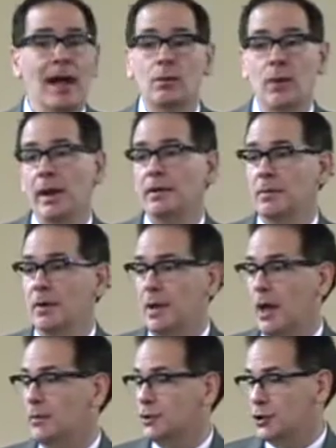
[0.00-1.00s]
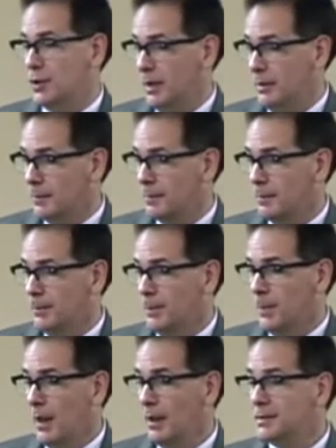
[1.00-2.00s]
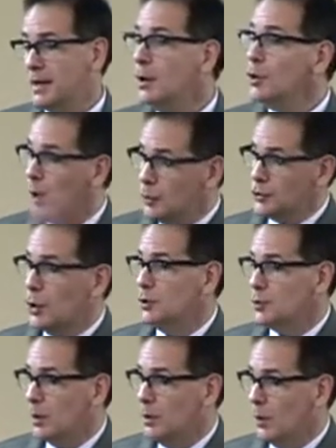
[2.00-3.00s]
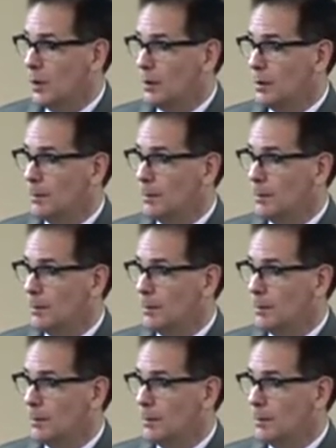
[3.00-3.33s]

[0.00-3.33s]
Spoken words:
out randomly on the street and said, go start a drug court.